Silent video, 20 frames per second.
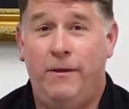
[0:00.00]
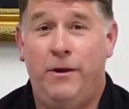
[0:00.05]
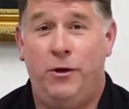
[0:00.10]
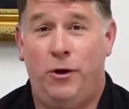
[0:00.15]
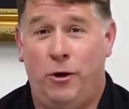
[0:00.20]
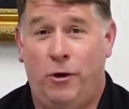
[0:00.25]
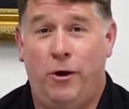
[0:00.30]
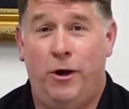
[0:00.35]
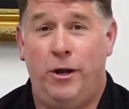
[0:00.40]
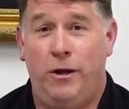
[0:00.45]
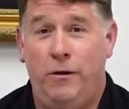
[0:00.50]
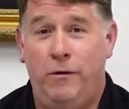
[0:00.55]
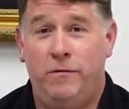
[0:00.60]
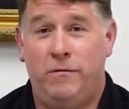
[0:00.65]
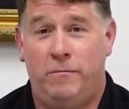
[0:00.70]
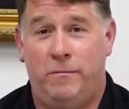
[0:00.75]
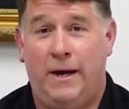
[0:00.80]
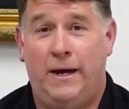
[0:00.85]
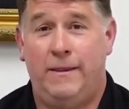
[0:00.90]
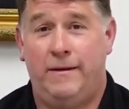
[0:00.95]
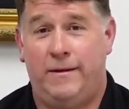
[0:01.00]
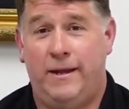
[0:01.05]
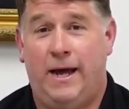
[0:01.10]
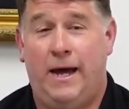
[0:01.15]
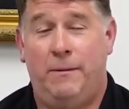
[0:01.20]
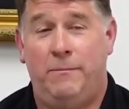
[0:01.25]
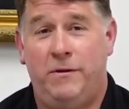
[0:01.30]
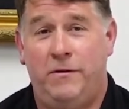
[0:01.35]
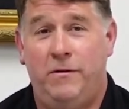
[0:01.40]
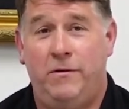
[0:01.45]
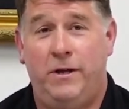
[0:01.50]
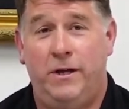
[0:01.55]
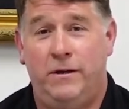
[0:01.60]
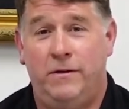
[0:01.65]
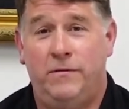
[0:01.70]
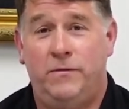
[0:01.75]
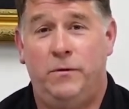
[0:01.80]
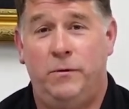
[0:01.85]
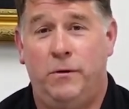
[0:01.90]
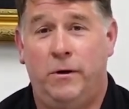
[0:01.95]
then you're going to use them by the time that you get
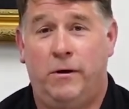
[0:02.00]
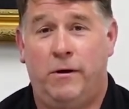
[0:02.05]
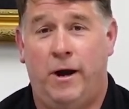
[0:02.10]
to Stuart